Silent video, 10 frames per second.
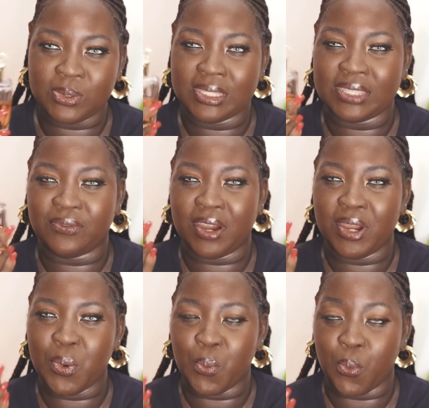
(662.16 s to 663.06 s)
So it's a
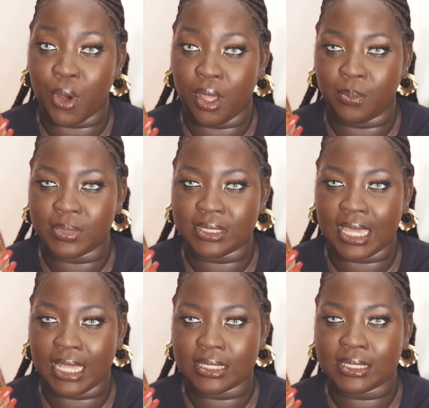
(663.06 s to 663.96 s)
very warm
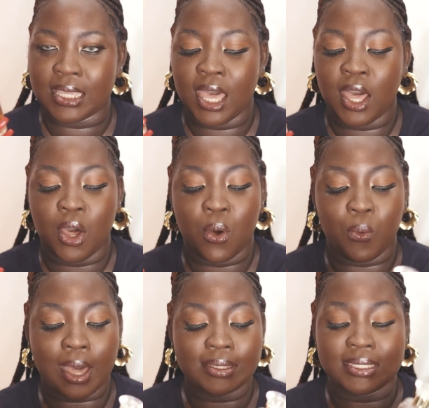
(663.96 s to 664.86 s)
scent.
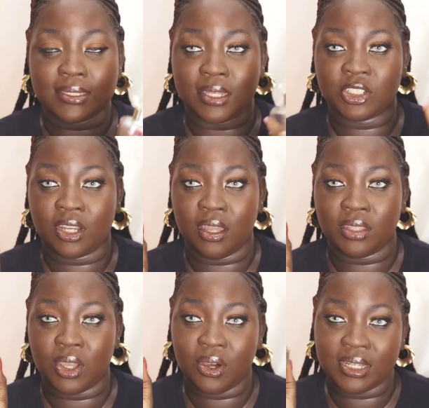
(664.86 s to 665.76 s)
While Seduction,
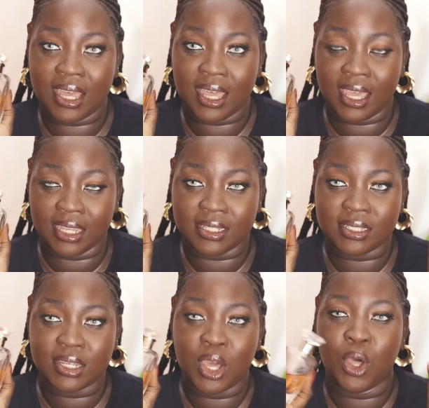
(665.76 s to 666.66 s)
on the other
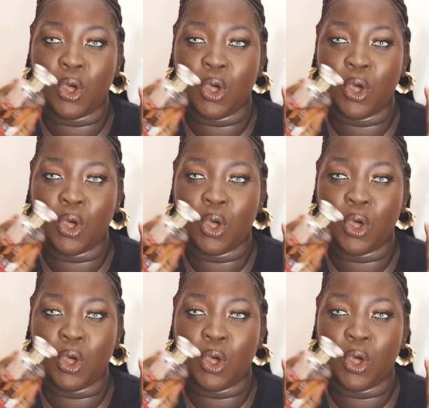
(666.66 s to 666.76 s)
hand,